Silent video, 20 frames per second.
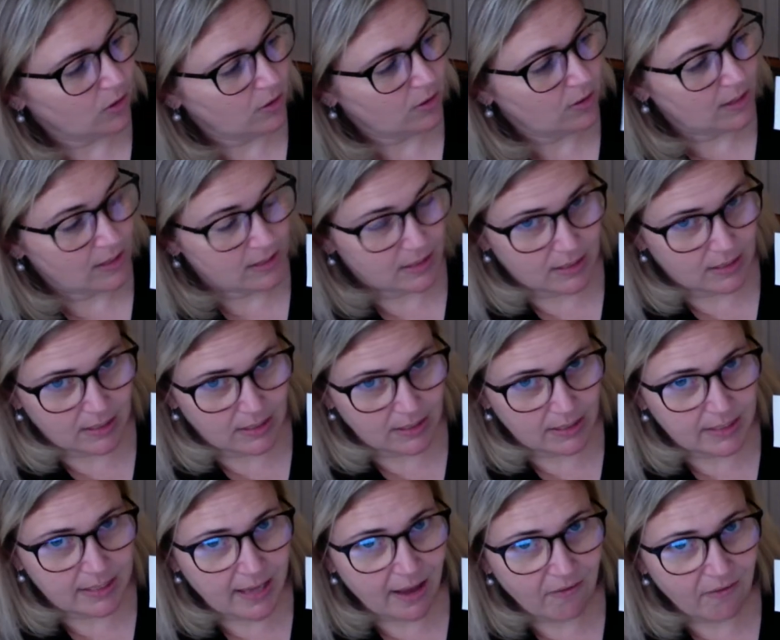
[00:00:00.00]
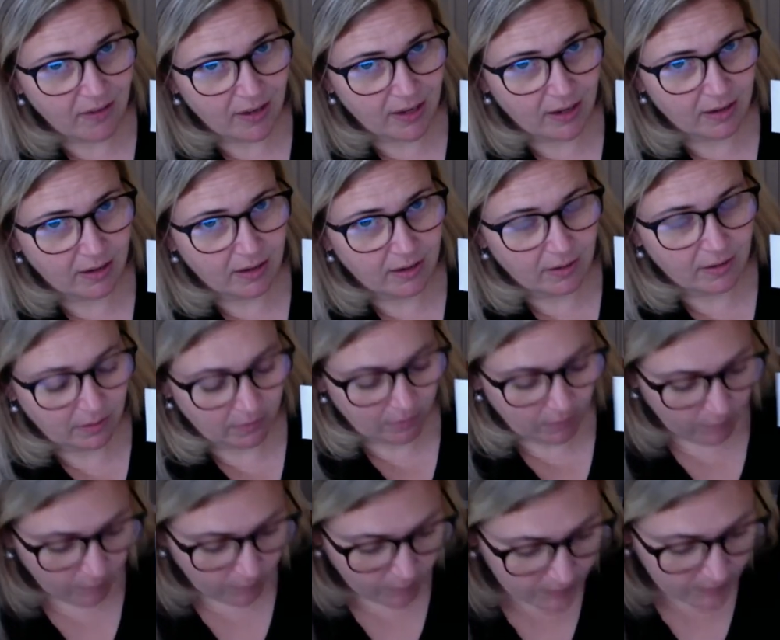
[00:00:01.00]
it's the 7.
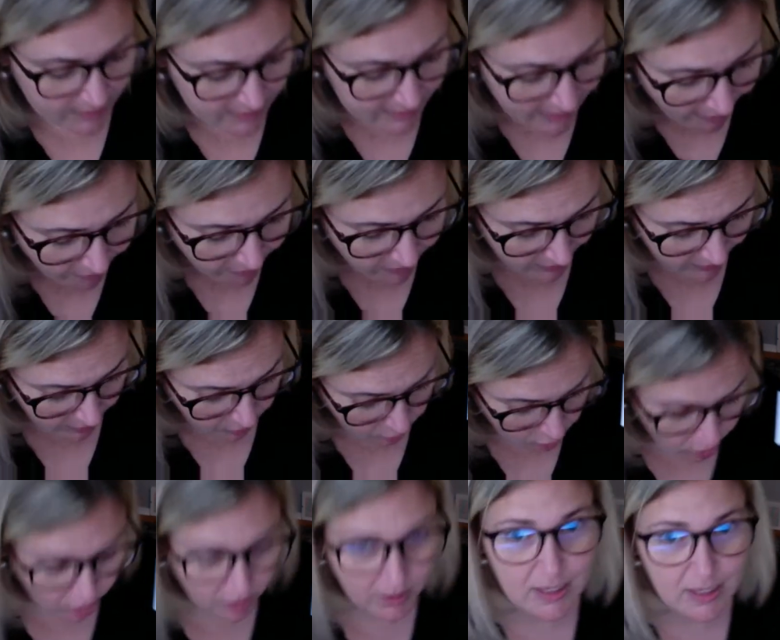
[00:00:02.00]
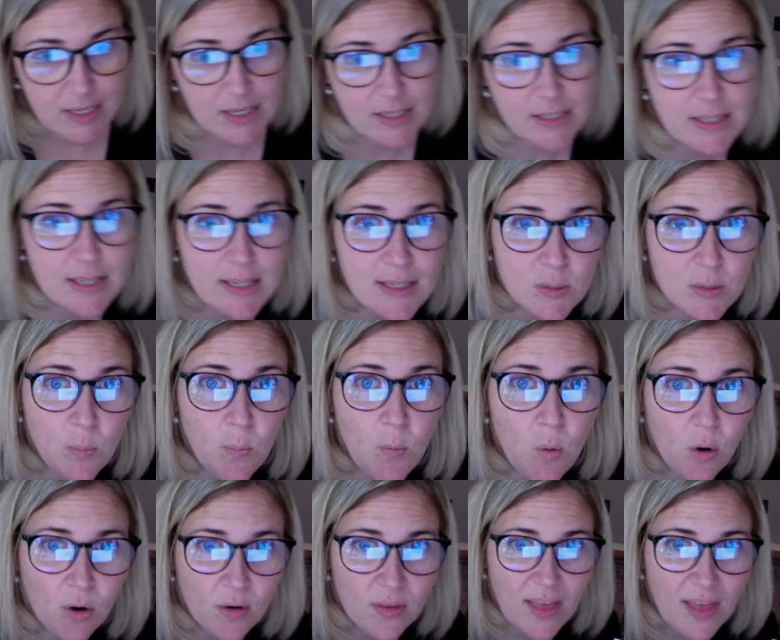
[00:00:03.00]
7 cookies is
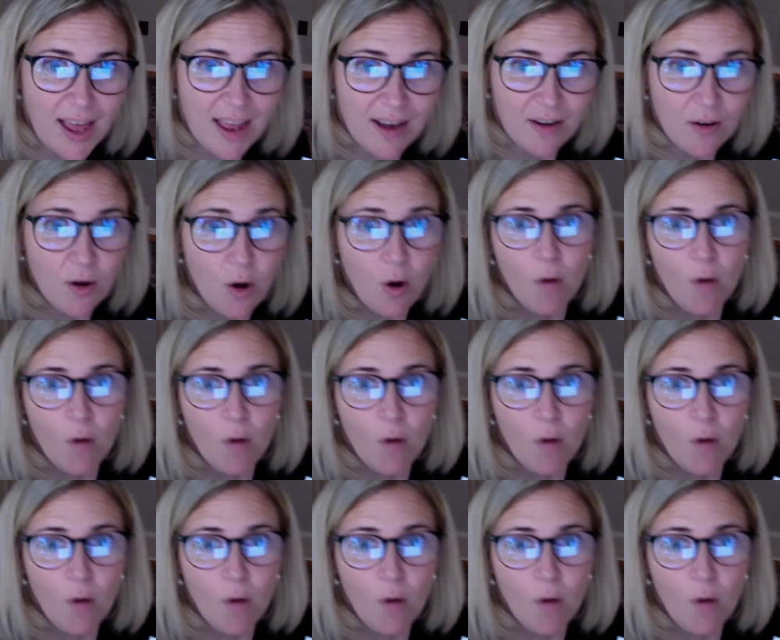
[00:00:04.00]
more than